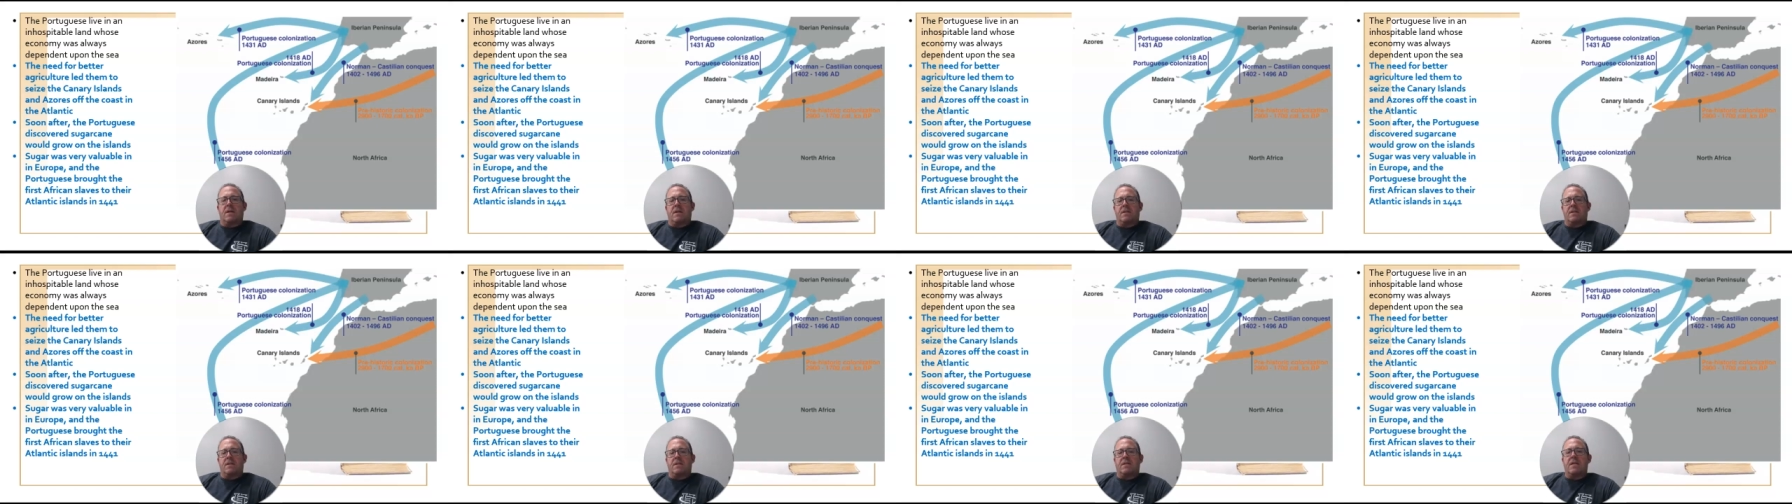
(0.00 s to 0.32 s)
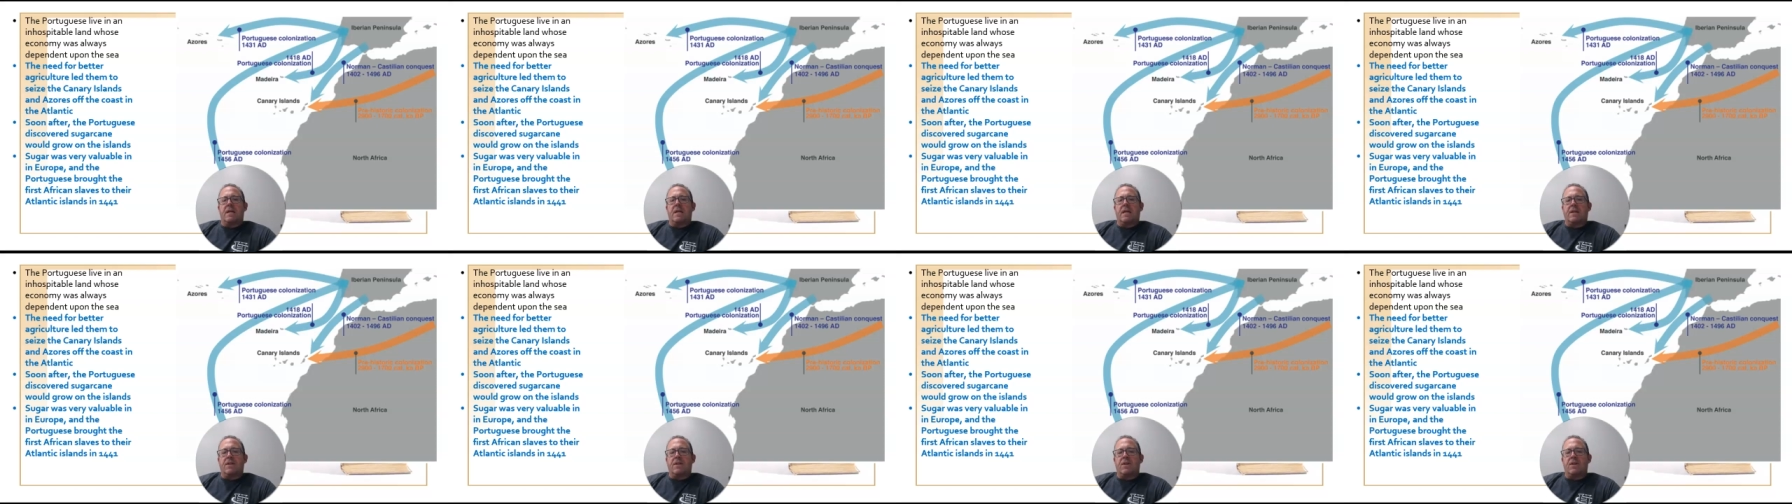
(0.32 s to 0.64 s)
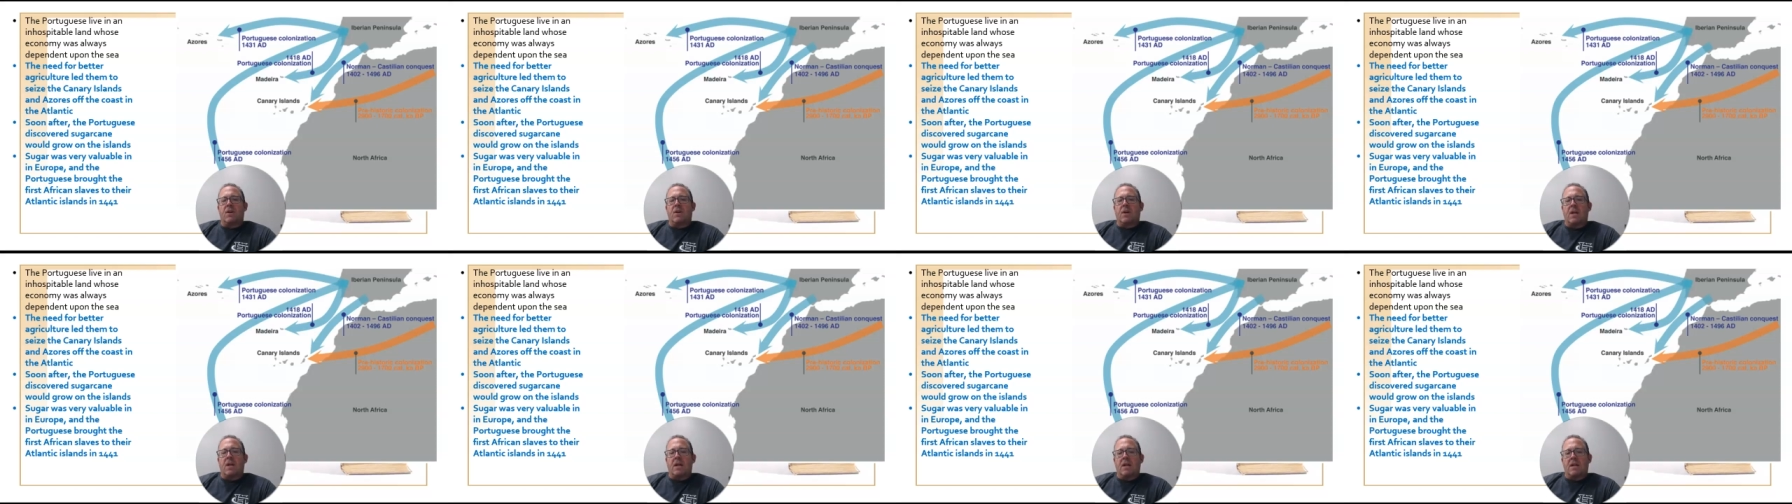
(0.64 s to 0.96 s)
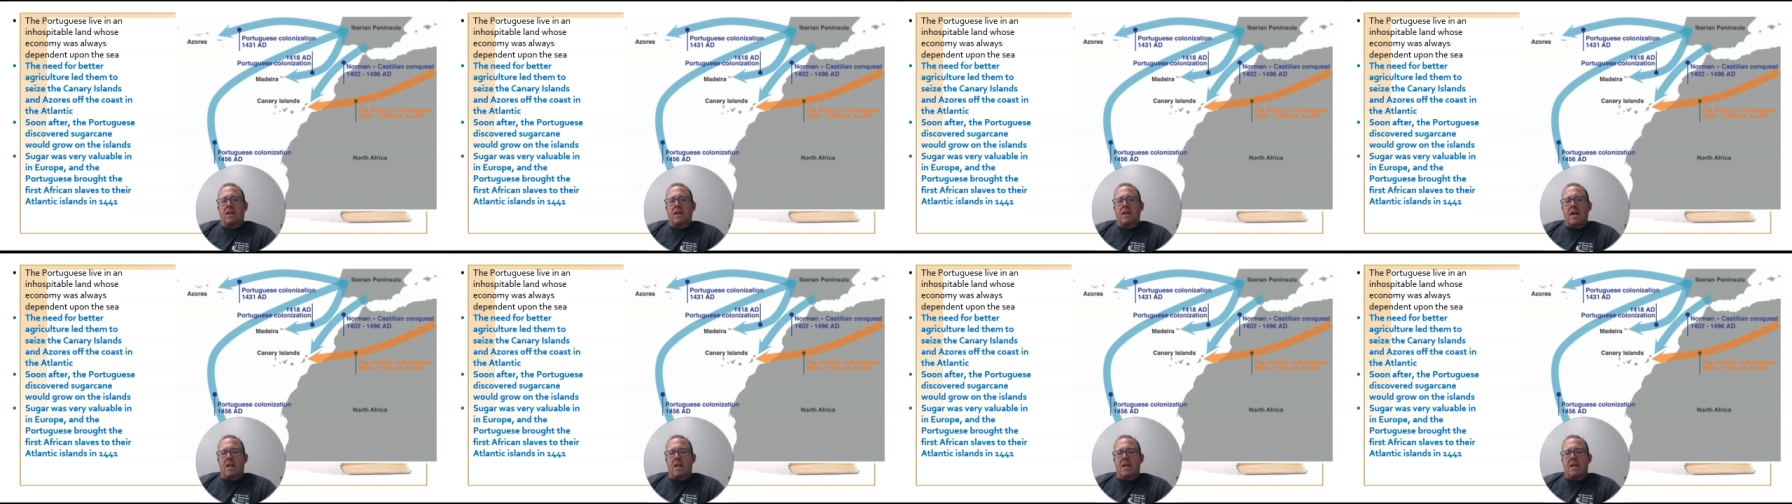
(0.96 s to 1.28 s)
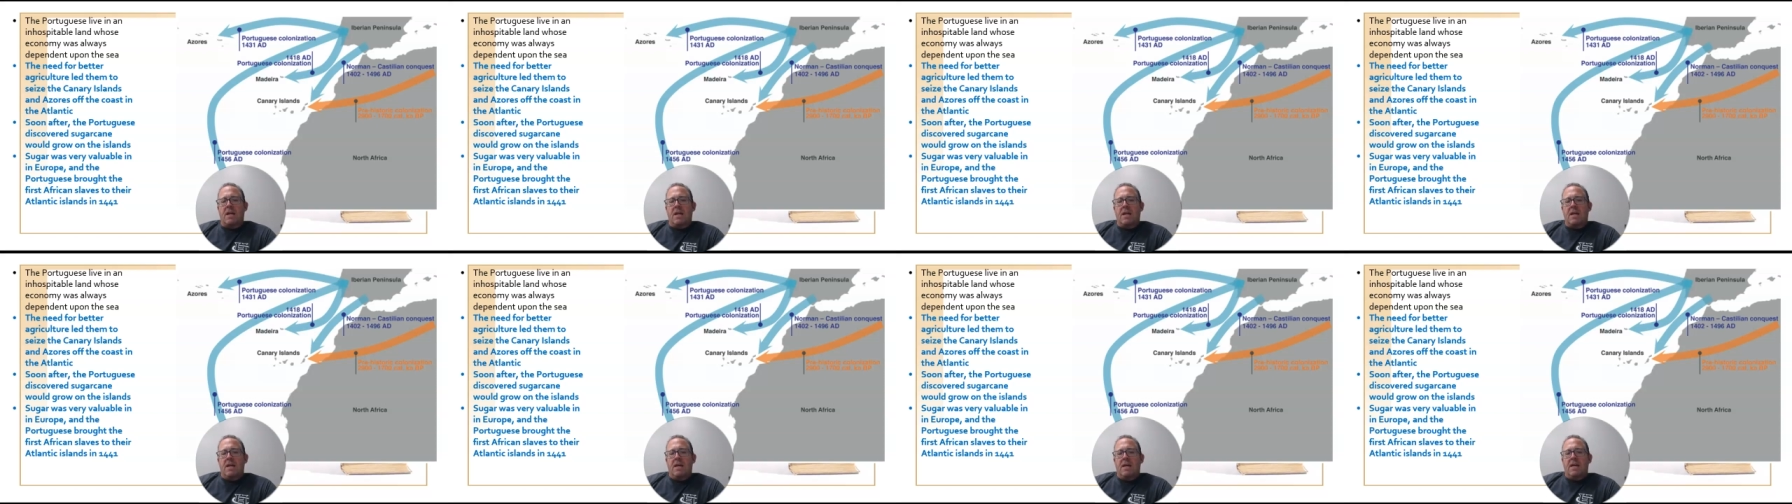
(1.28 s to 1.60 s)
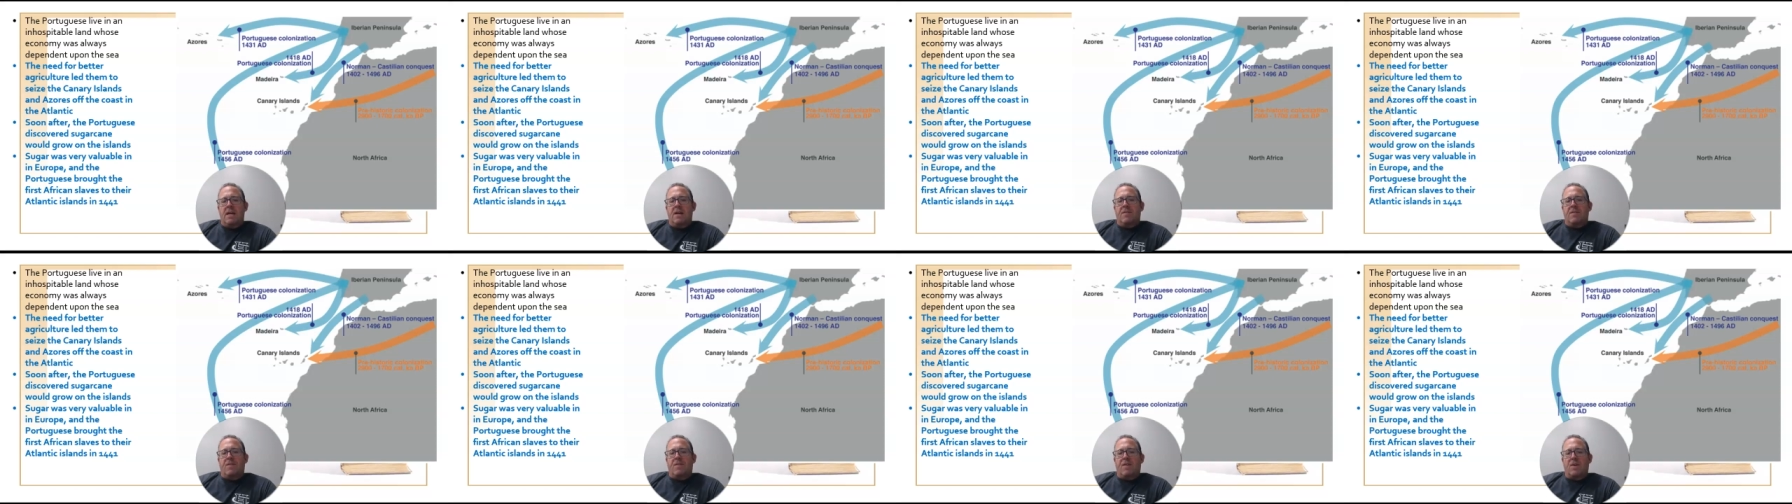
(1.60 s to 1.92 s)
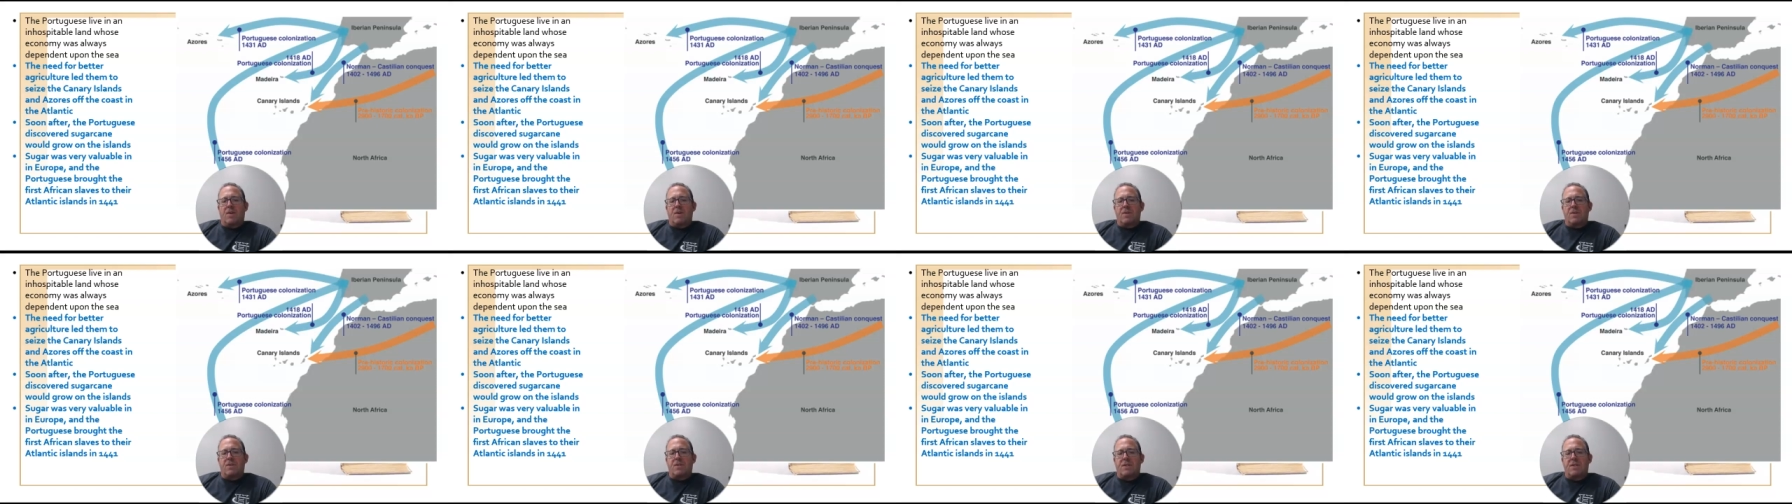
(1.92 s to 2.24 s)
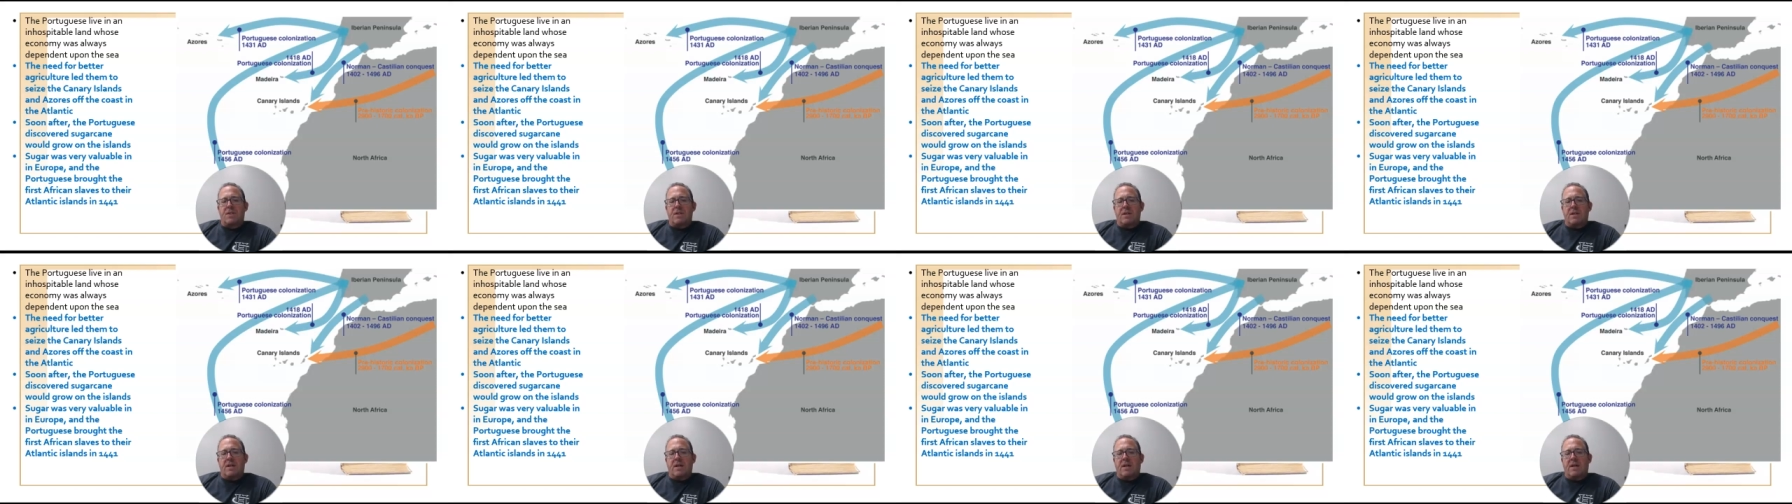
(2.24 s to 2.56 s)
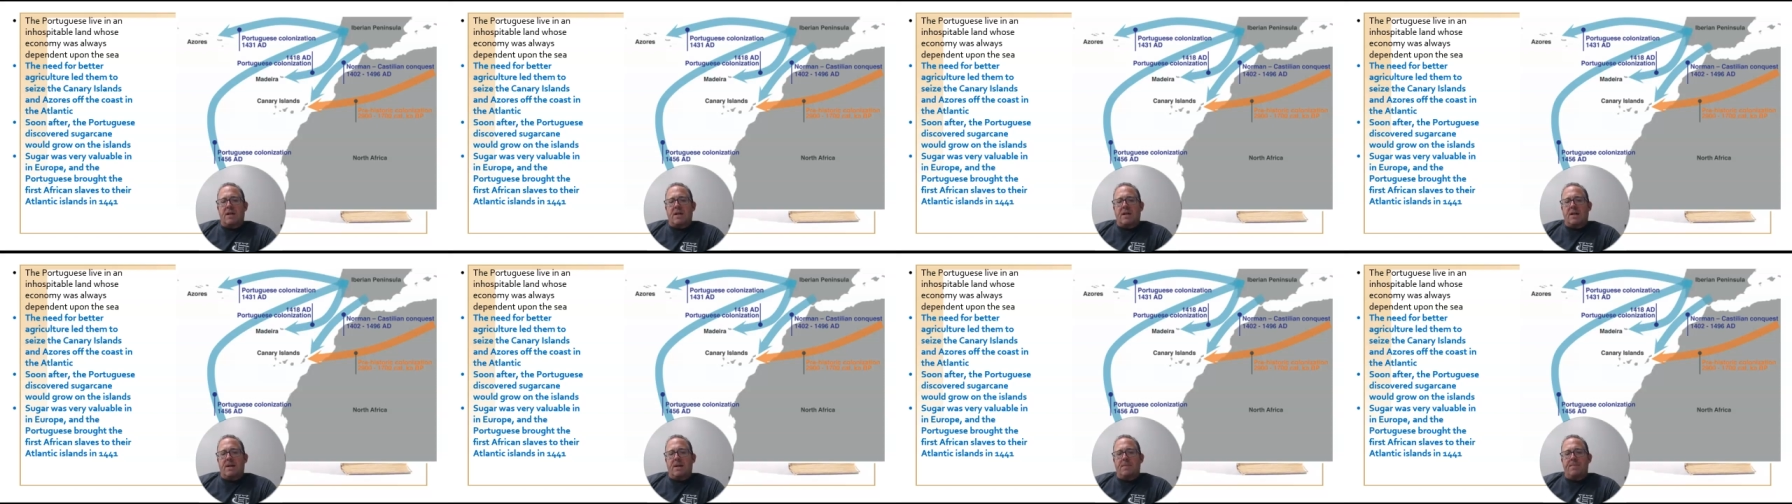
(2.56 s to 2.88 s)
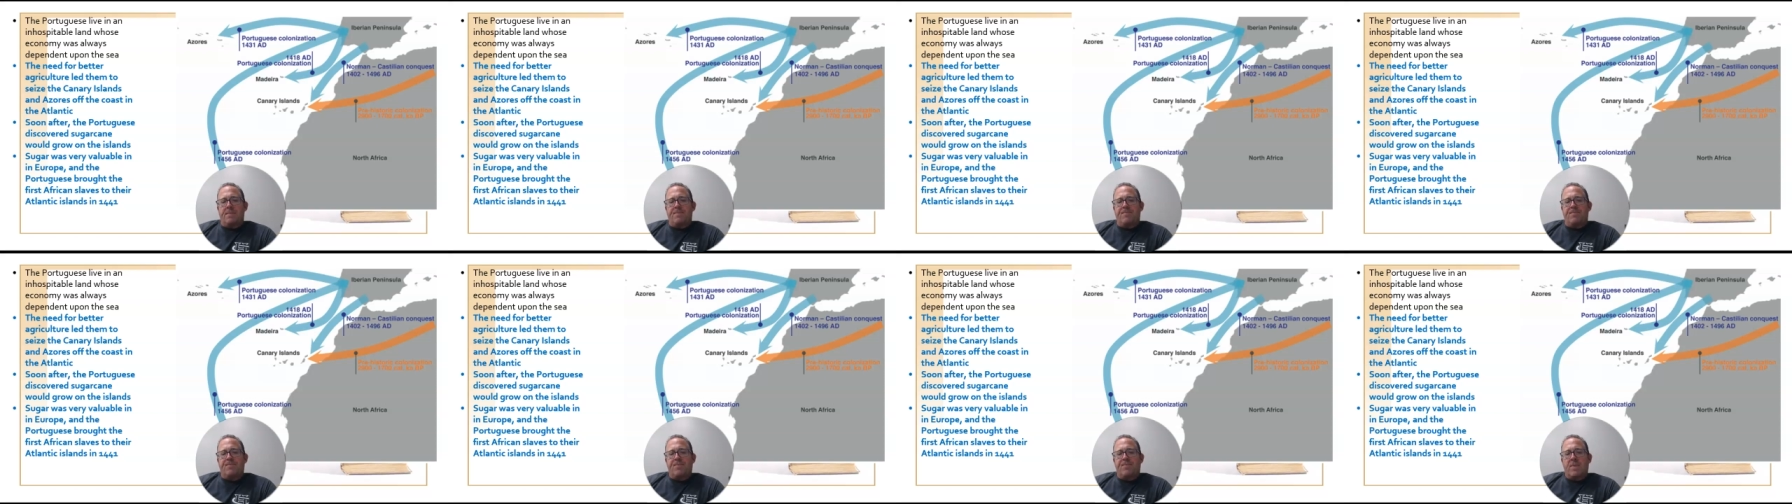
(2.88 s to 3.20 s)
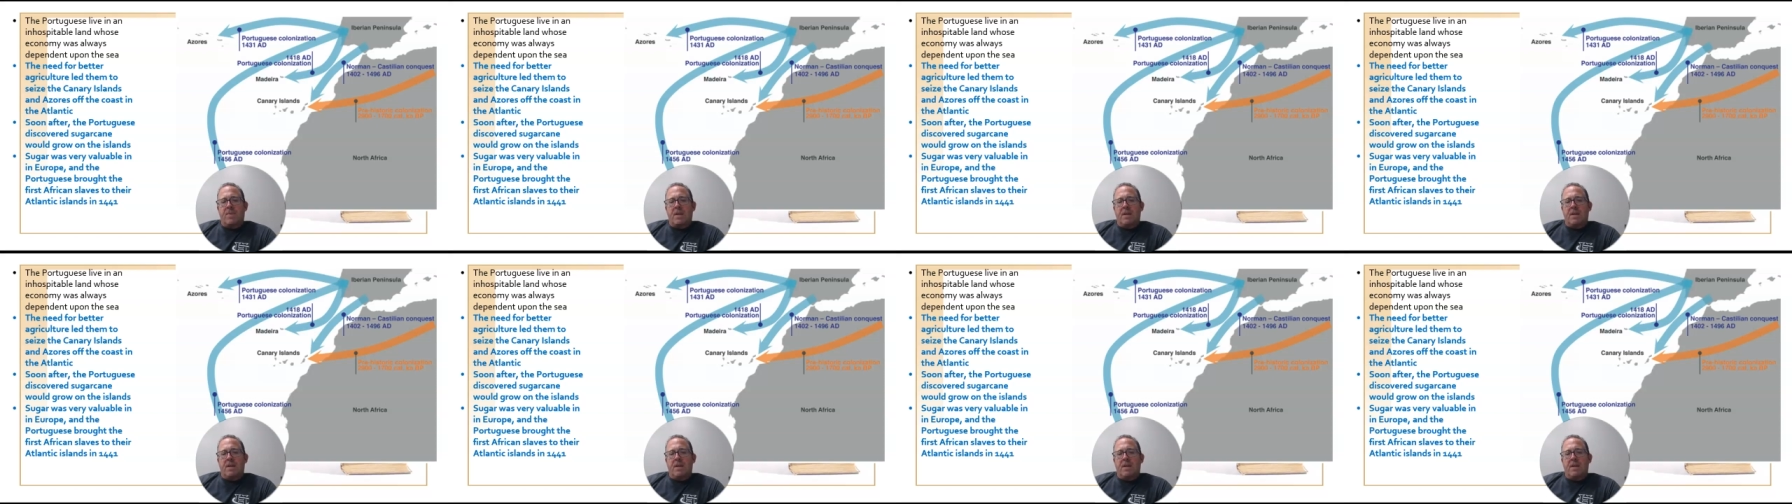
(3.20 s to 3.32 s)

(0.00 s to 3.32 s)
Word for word: uh, Sea. And they're going to kind of first um,